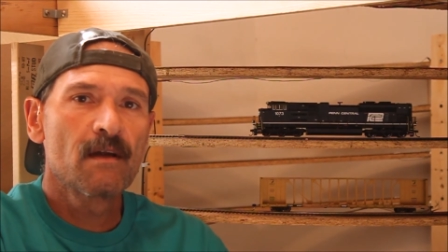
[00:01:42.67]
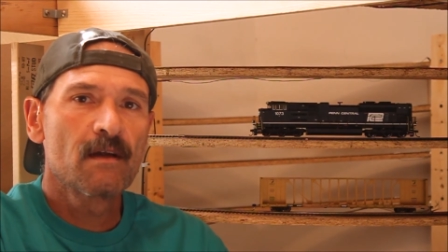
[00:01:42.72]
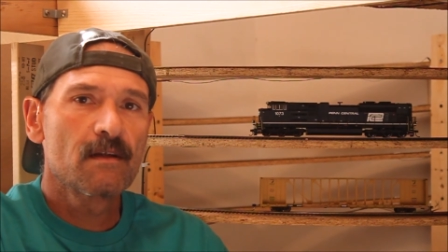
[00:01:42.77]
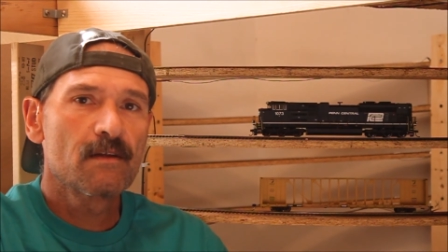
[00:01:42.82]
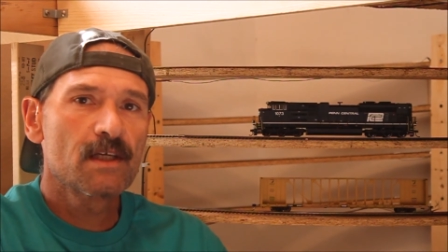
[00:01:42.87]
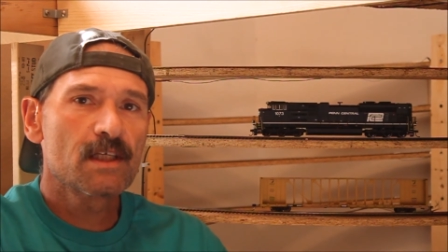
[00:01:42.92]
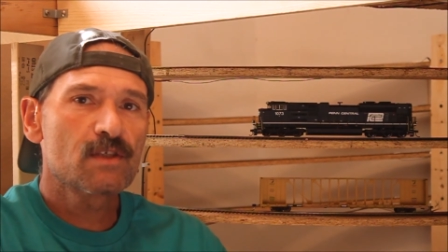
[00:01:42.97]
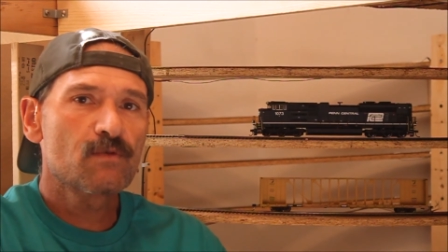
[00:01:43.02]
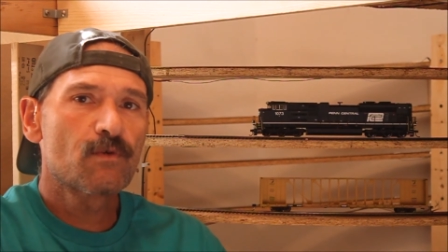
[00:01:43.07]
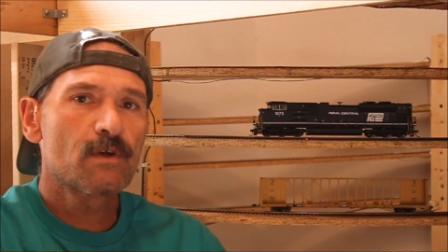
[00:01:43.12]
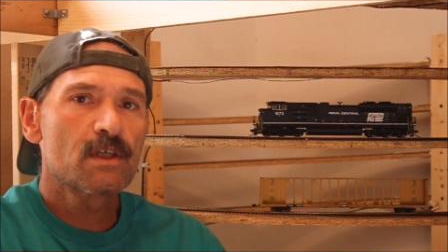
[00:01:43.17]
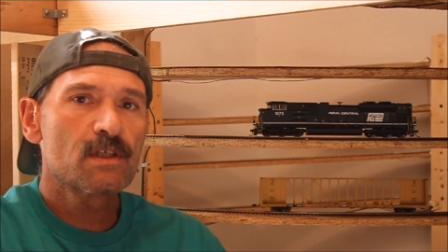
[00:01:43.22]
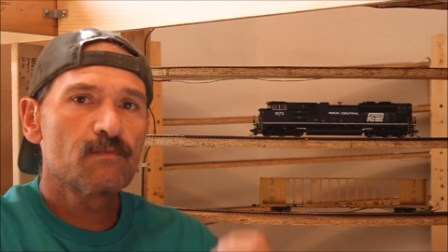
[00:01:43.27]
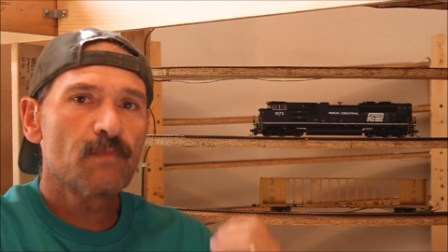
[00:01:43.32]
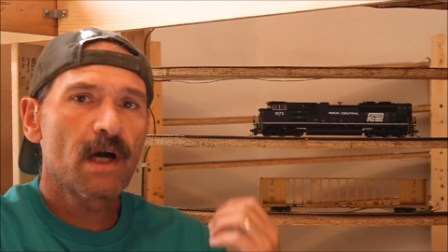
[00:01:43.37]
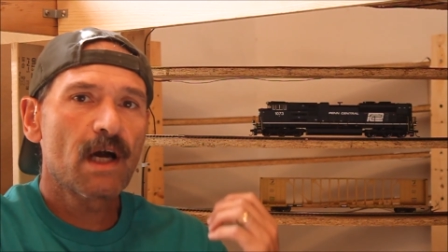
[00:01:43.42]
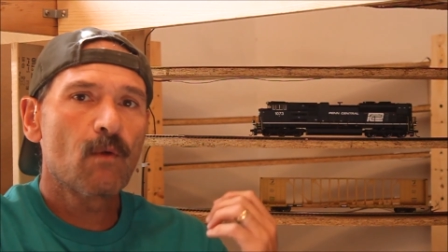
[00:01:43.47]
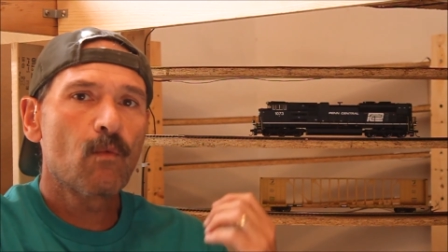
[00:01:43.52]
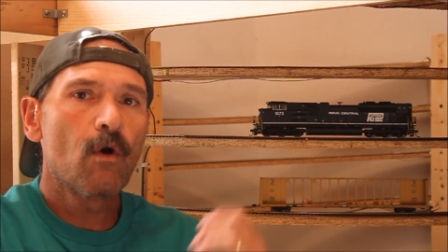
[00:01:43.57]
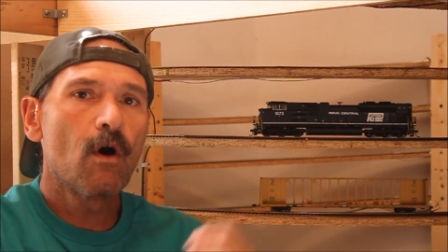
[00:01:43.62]
This one is
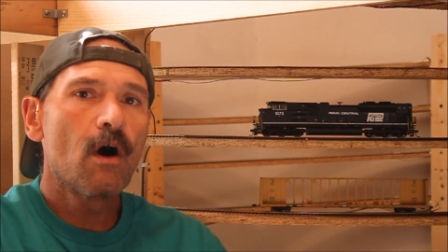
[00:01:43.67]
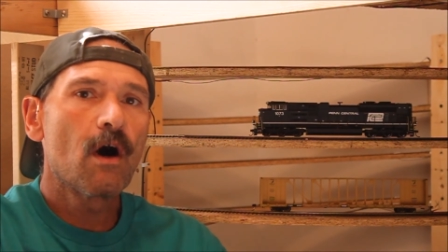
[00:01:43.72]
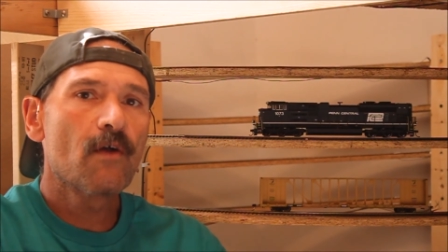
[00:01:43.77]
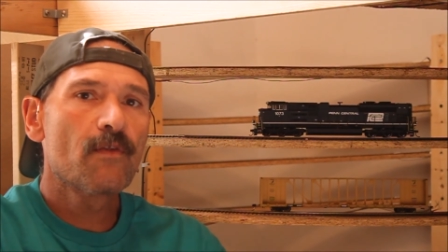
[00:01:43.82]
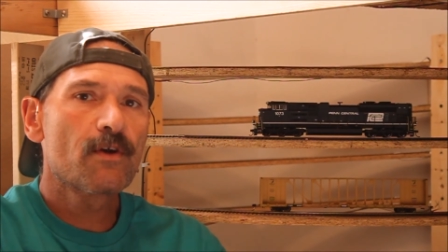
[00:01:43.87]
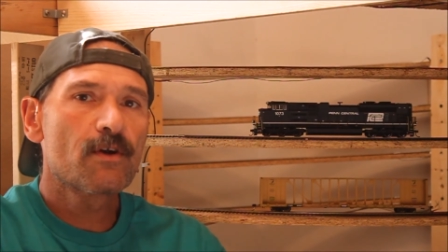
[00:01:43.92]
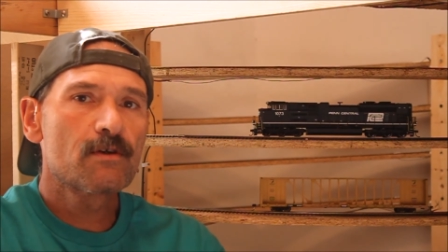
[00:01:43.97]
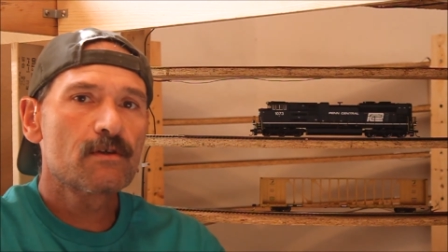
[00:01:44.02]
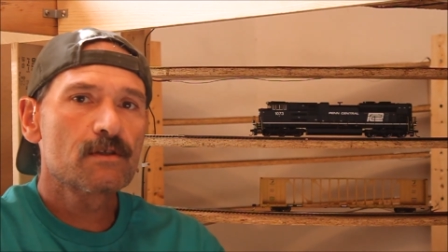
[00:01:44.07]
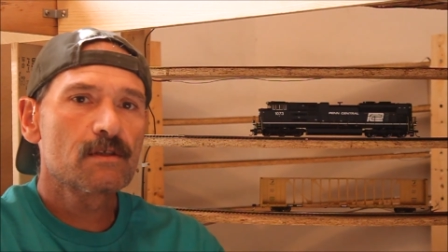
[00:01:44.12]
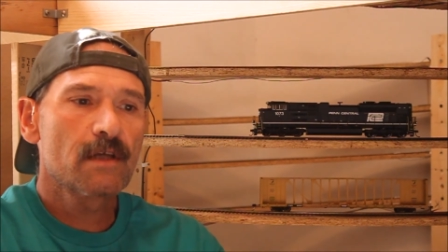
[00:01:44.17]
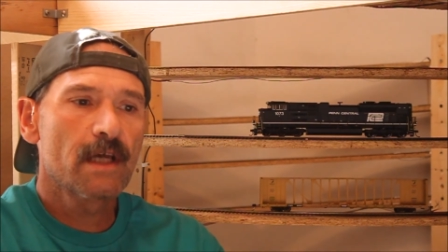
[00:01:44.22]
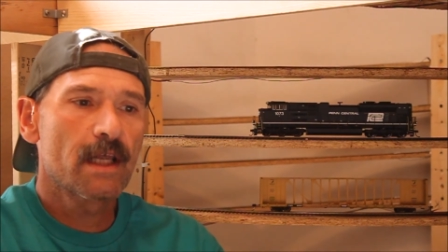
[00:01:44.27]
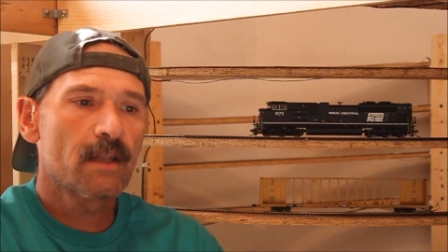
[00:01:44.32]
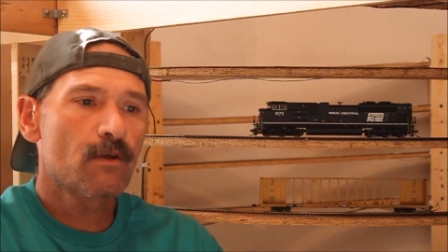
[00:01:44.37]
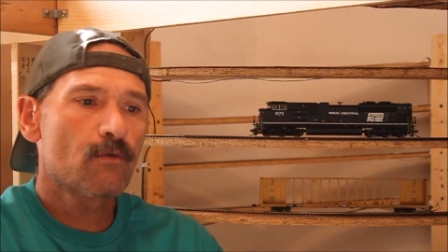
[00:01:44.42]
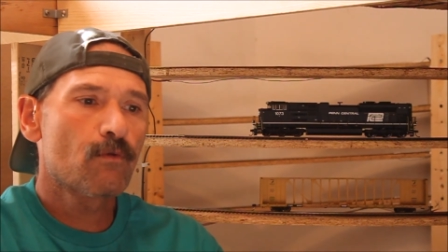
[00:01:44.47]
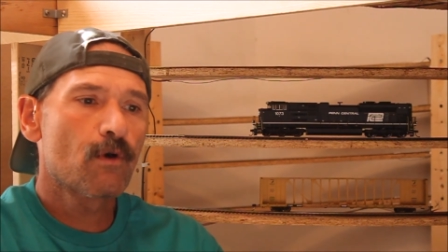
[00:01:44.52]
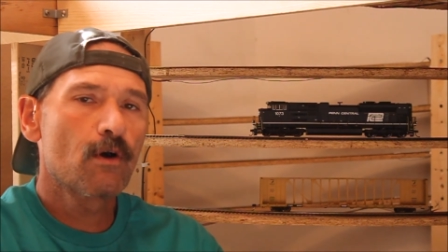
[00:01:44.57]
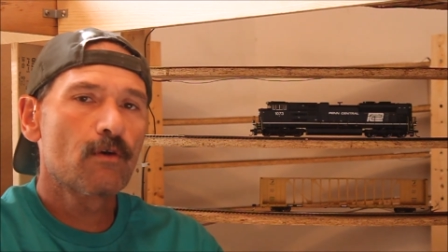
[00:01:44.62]
by Walthers and
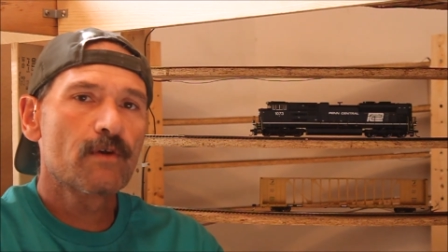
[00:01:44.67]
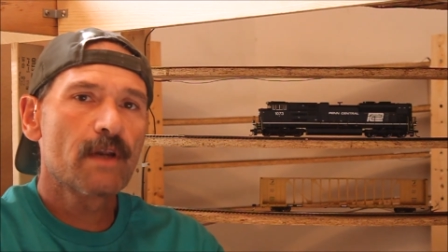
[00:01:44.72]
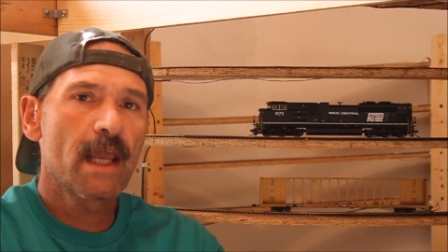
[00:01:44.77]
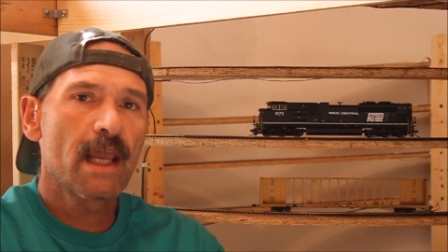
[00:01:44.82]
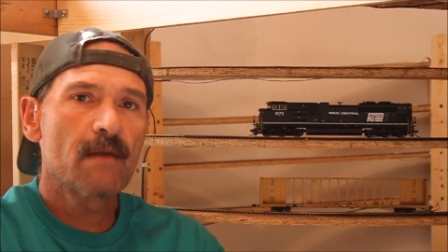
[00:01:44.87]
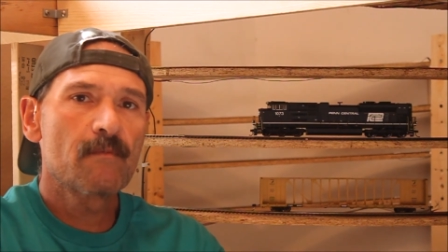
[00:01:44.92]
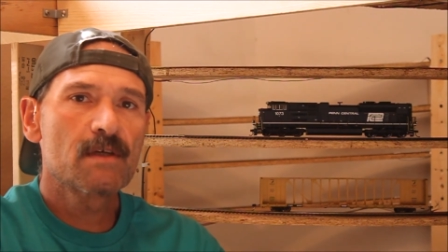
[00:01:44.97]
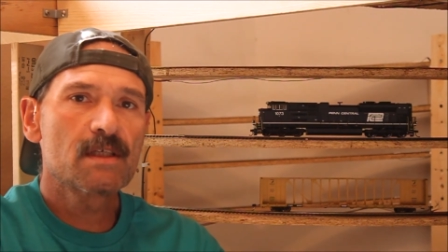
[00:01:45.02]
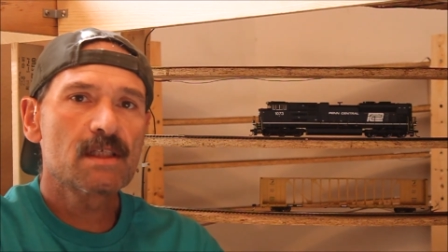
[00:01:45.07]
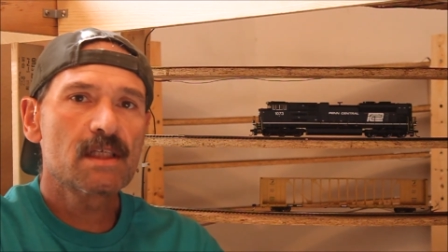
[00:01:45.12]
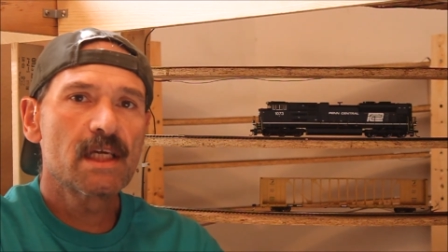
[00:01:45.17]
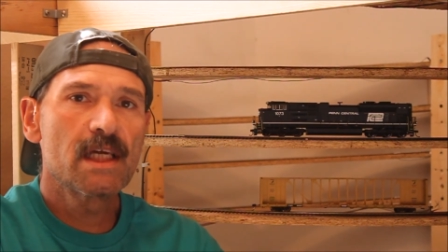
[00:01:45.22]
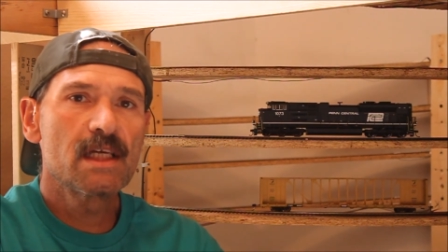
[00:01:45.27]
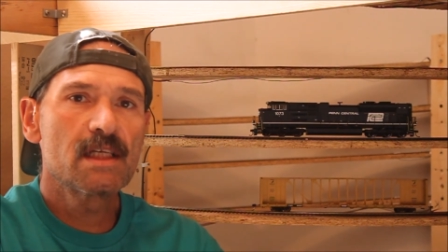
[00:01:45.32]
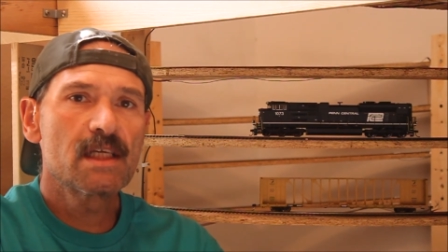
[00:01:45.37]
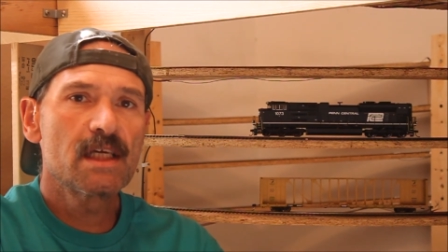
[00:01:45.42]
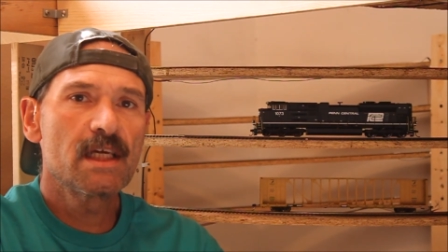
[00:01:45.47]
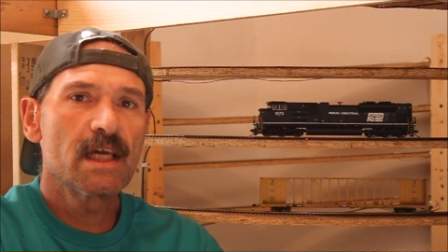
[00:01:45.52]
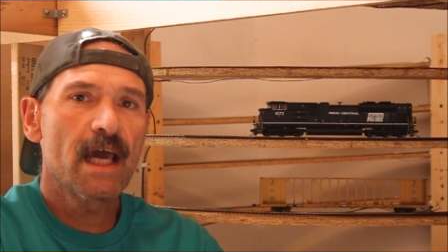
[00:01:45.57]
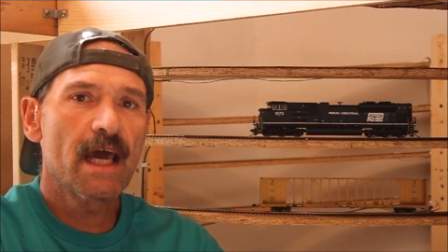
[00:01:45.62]
the road name is
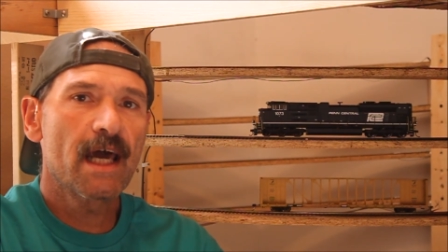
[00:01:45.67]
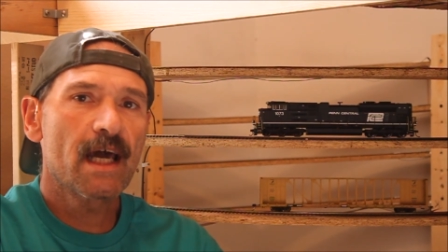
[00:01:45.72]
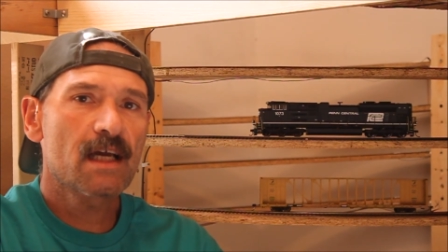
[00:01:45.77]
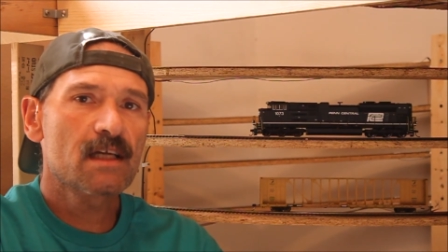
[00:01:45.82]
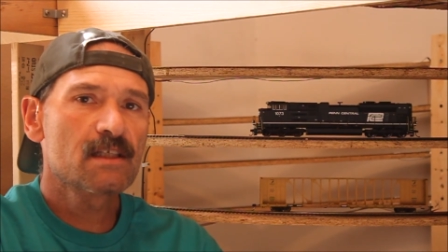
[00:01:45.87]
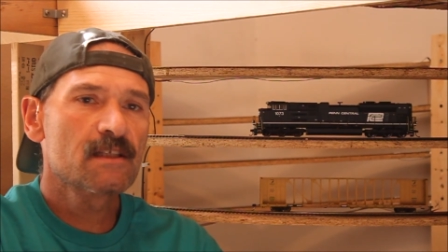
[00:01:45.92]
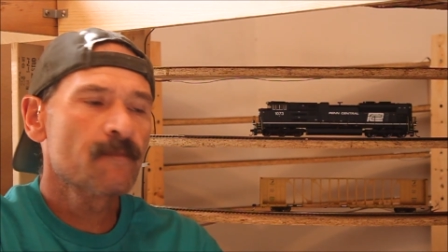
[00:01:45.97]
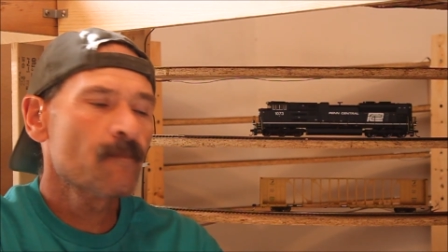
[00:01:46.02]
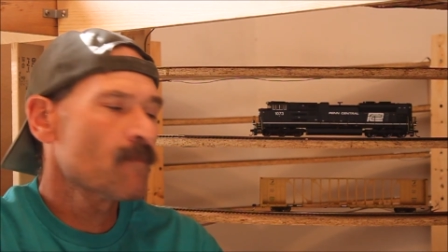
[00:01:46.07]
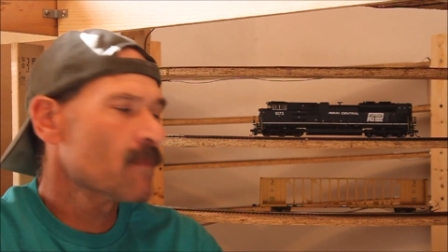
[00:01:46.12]
TTX.